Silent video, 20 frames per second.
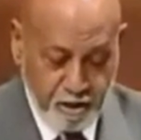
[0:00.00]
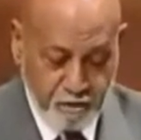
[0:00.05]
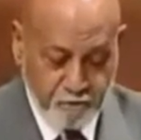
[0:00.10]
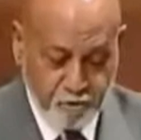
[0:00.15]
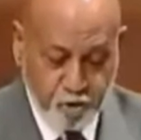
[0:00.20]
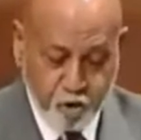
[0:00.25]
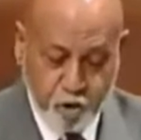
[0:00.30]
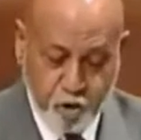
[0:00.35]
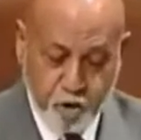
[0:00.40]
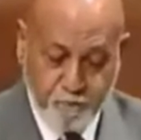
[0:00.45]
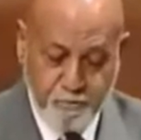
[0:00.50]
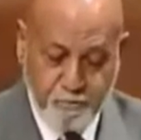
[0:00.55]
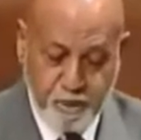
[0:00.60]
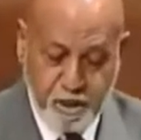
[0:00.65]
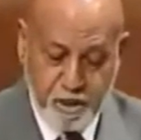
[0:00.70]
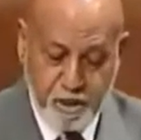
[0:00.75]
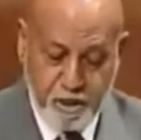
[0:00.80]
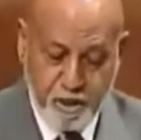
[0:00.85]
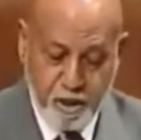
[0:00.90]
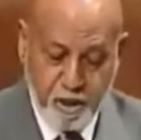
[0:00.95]
should
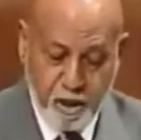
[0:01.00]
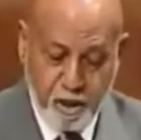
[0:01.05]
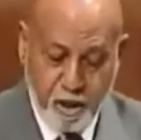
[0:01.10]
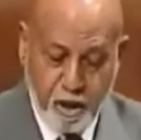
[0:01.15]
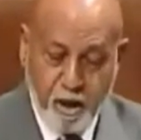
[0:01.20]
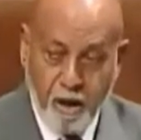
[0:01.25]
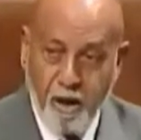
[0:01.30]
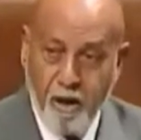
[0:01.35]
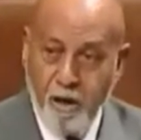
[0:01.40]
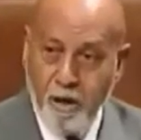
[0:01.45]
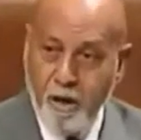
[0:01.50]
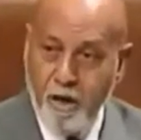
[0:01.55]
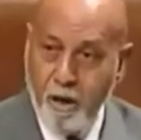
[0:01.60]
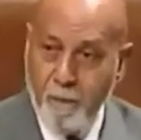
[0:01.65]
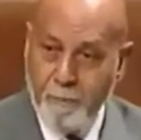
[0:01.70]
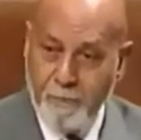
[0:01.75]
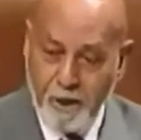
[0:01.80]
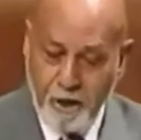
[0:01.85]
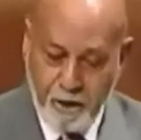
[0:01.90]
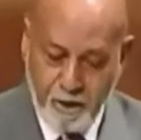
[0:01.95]
be a
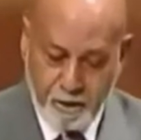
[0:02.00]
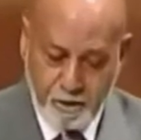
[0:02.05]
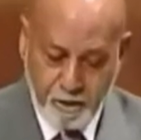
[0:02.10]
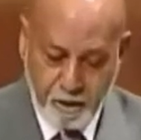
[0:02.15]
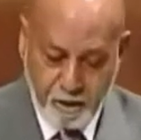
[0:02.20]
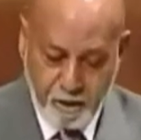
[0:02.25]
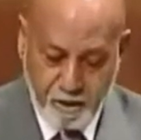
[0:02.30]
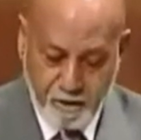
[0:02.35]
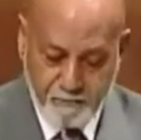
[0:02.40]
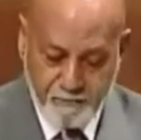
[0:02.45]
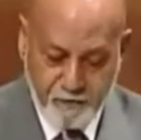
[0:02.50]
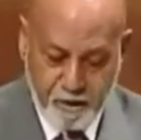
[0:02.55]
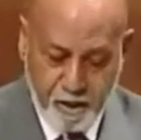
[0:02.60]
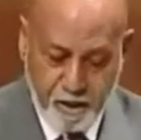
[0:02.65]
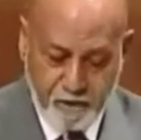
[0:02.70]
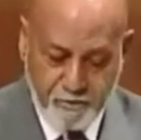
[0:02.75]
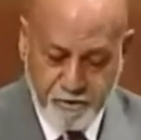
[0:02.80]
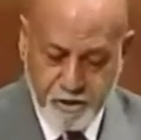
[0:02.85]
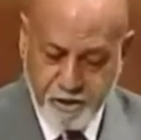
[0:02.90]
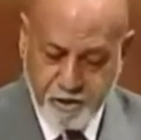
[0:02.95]
part
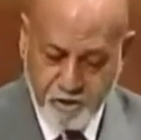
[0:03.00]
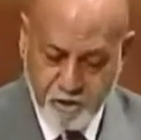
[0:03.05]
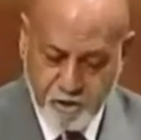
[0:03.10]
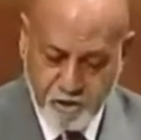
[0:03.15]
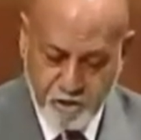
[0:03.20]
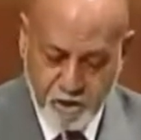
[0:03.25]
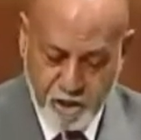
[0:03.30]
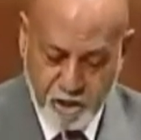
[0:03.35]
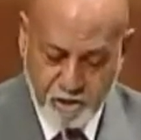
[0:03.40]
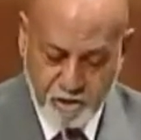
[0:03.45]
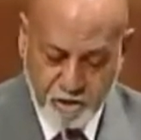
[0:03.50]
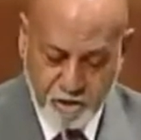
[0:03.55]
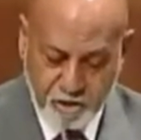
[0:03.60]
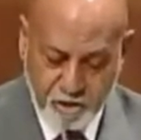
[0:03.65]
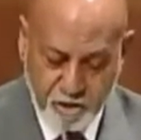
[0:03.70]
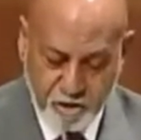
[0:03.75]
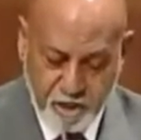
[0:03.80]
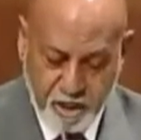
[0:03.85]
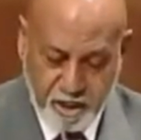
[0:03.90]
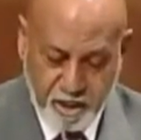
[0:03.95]
of this discussion
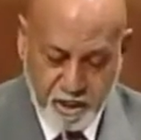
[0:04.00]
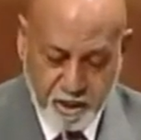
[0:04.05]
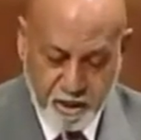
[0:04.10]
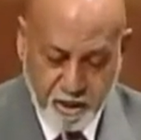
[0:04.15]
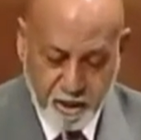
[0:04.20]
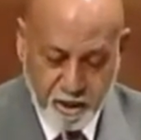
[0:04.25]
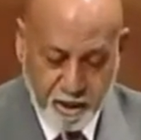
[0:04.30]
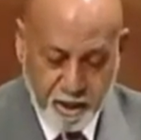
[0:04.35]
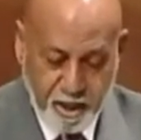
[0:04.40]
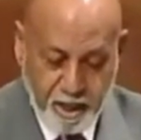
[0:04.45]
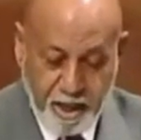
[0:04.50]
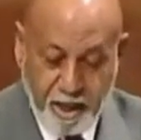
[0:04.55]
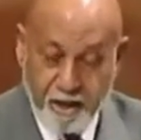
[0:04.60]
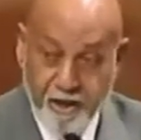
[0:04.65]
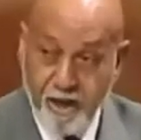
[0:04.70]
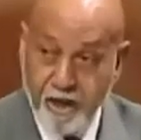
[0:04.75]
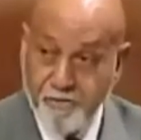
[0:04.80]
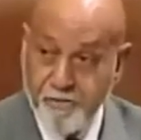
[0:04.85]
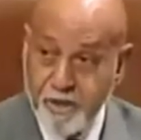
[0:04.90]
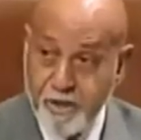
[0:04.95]
today.
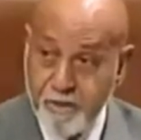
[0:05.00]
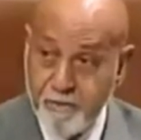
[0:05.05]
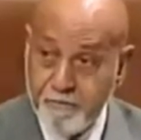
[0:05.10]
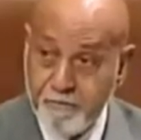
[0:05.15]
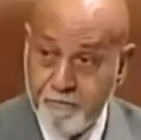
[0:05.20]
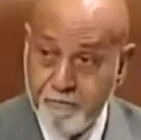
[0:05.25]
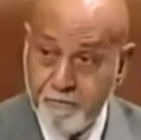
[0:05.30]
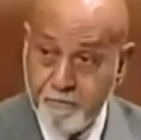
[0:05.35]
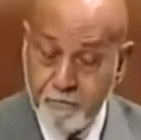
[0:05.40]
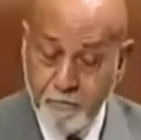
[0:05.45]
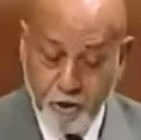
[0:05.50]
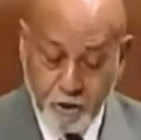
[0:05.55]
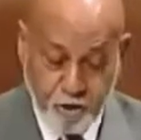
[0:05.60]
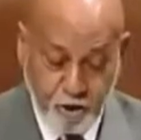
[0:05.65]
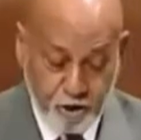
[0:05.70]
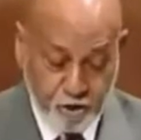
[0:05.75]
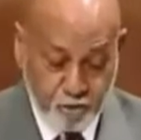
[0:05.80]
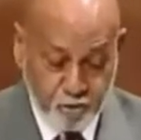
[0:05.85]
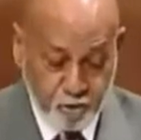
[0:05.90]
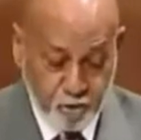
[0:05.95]
However,
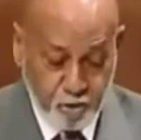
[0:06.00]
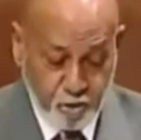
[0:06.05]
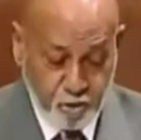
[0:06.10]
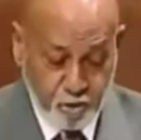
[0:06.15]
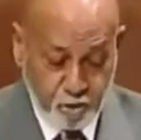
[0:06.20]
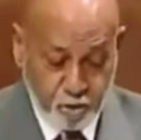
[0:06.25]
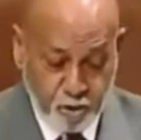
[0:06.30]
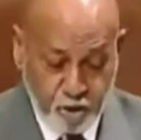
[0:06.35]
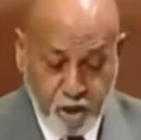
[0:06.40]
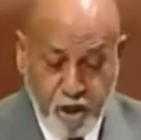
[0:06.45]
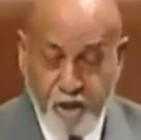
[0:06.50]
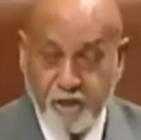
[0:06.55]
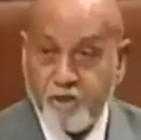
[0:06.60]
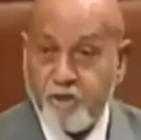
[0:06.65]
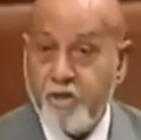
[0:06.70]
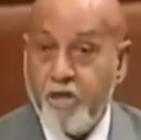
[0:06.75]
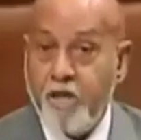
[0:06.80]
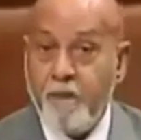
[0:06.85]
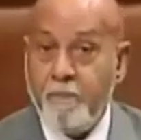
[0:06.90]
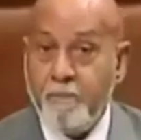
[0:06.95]
this rule cuts
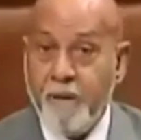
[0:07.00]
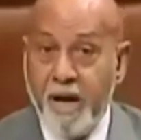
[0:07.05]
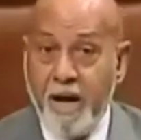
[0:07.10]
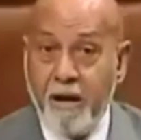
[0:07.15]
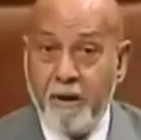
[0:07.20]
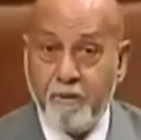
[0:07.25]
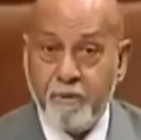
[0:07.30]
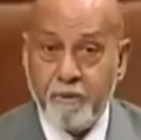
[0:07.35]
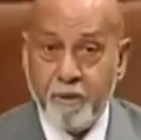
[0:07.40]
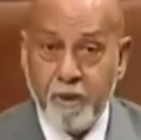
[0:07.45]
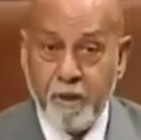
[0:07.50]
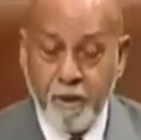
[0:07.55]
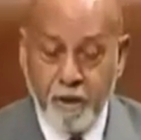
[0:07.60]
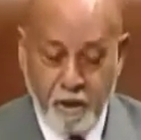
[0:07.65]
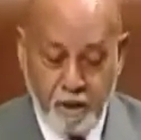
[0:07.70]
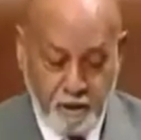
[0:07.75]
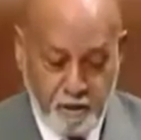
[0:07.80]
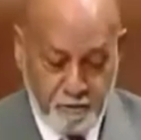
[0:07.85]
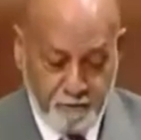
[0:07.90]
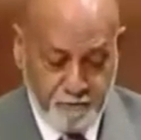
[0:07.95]
them out
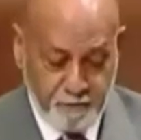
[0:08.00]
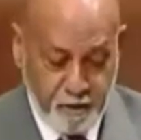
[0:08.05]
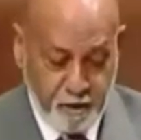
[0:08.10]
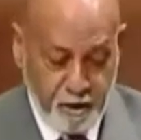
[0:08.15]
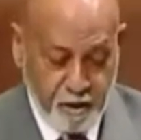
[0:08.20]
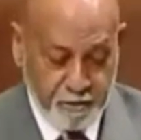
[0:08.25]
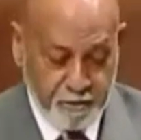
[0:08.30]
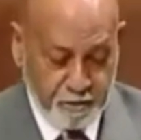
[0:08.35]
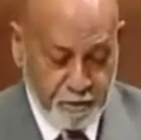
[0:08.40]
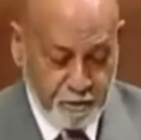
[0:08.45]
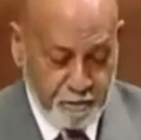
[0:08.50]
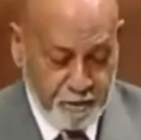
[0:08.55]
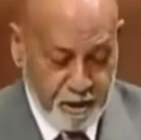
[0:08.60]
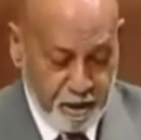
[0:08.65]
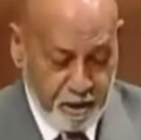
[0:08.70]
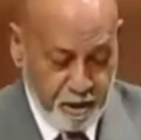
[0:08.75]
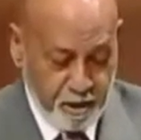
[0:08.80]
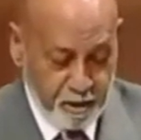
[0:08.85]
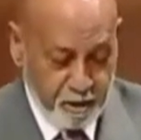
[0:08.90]
of the debate.